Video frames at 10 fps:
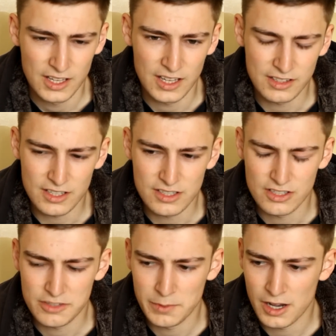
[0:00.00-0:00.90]
it does
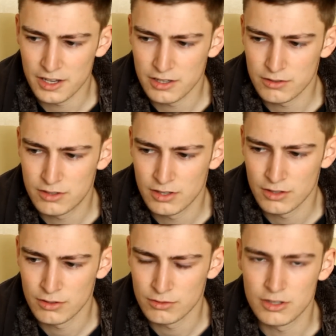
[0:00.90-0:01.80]
inspire you
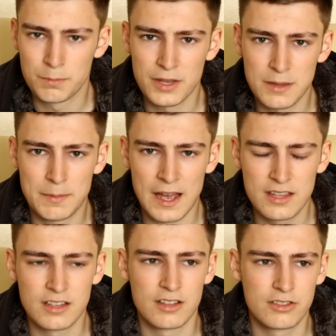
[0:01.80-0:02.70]
to be
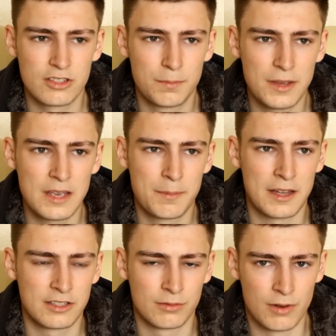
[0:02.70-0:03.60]
better and to be a
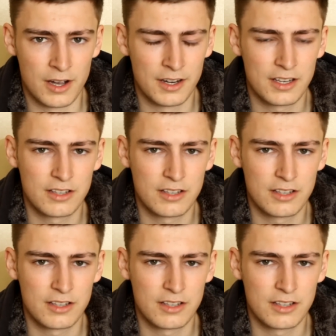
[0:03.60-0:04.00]
better rider,